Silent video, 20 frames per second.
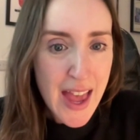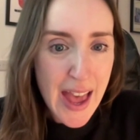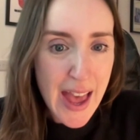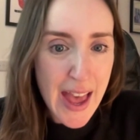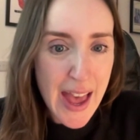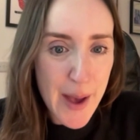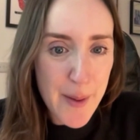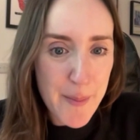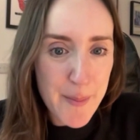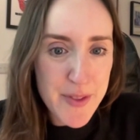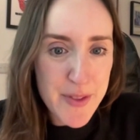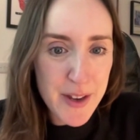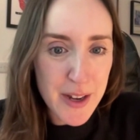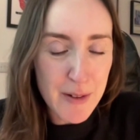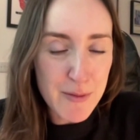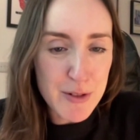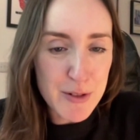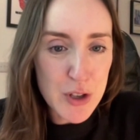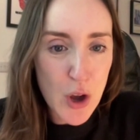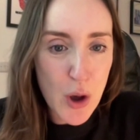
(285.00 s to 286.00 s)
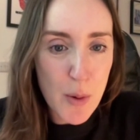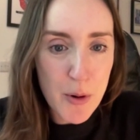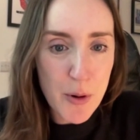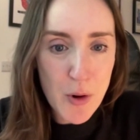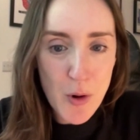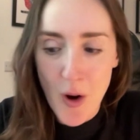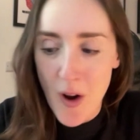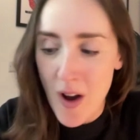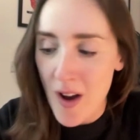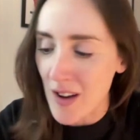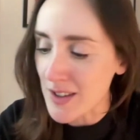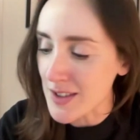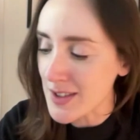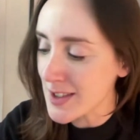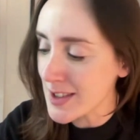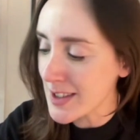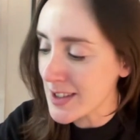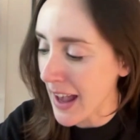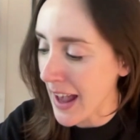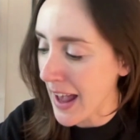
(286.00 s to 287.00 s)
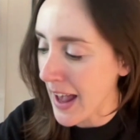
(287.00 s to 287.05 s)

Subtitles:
that I would come across.